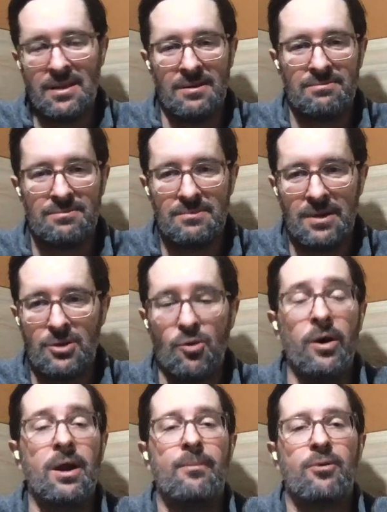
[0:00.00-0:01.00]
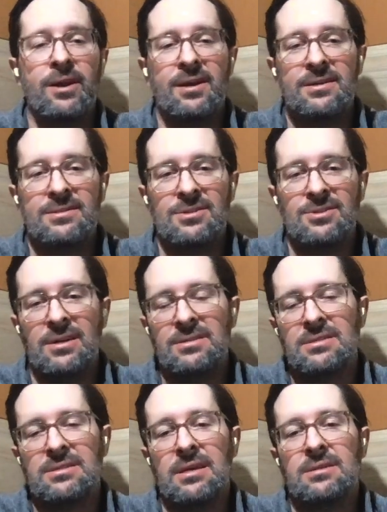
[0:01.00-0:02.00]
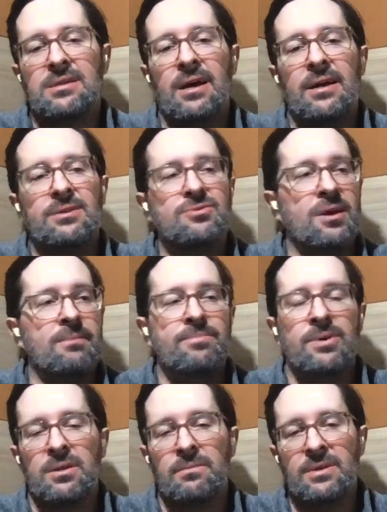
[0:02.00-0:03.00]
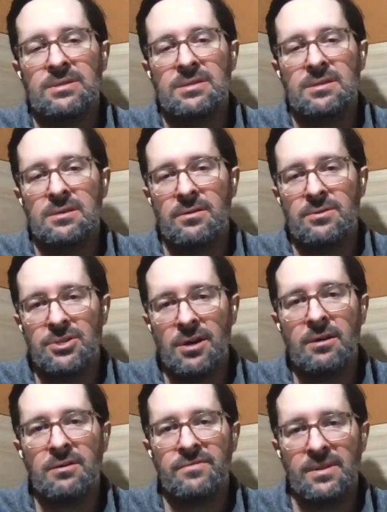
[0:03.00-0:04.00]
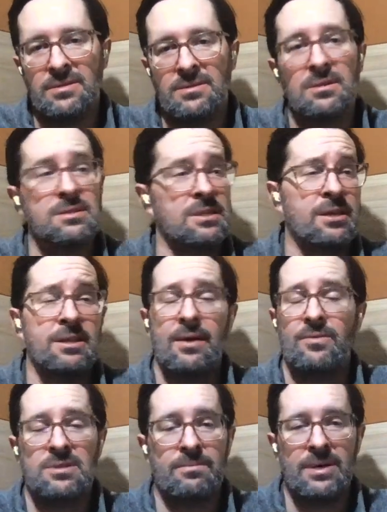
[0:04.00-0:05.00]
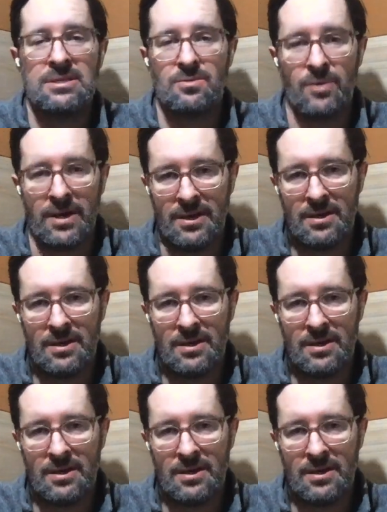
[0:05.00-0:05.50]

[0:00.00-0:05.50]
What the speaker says: made a coin operated decision as a sales guy to try and build a business in other geographies because I thought that was the best